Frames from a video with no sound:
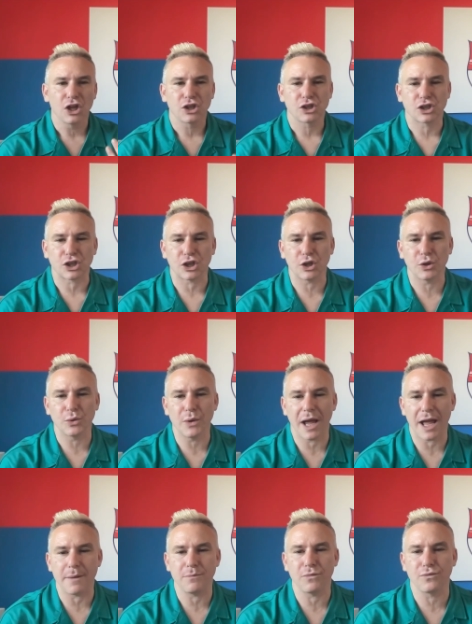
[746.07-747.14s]
to
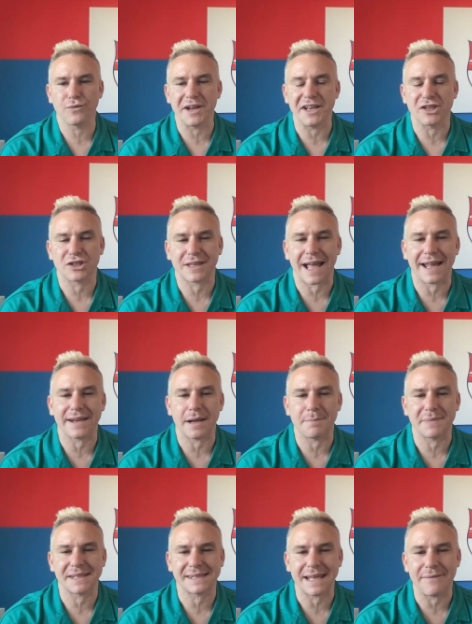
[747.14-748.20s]
reach that
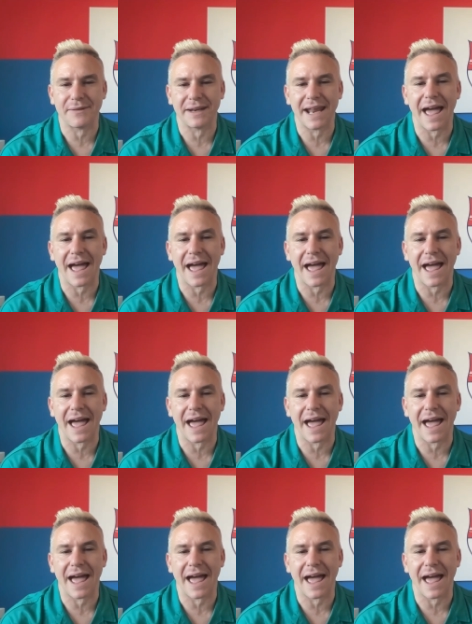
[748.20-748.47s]
number 7.